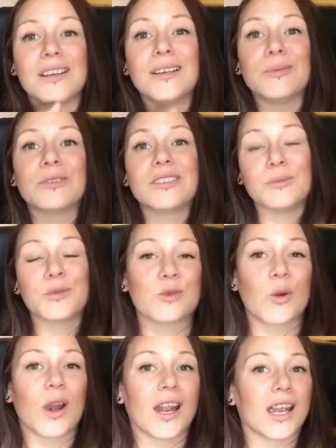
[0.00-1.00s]
up,
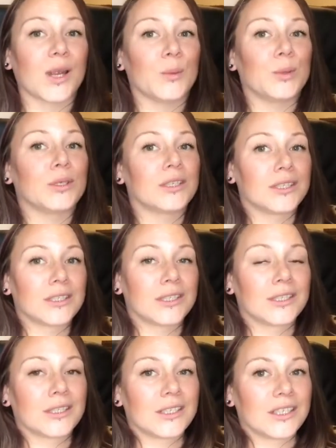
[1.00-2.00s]
subscribe,
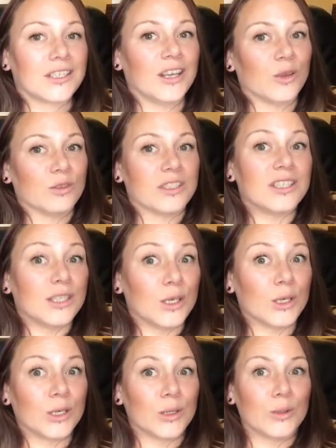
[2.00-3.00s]
you know the
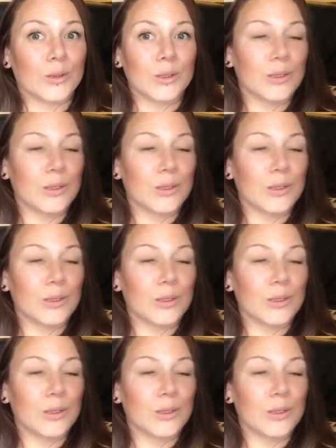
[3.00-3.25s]
deal.